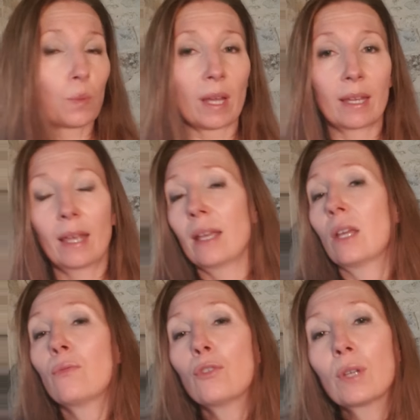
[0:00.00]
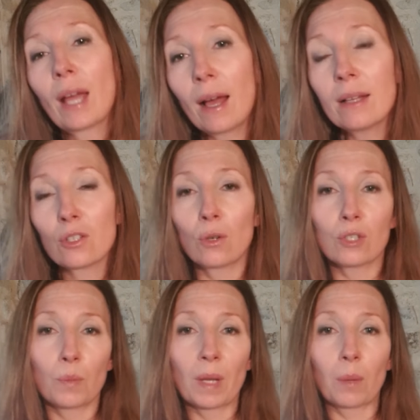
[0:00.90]
way. If you can't talk
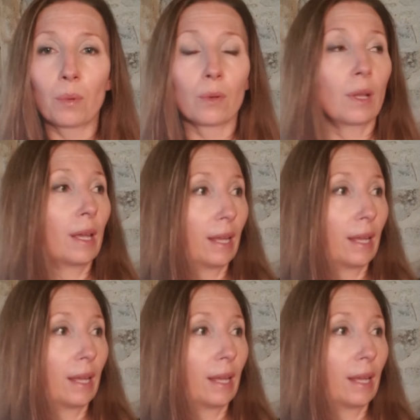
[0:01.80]
to people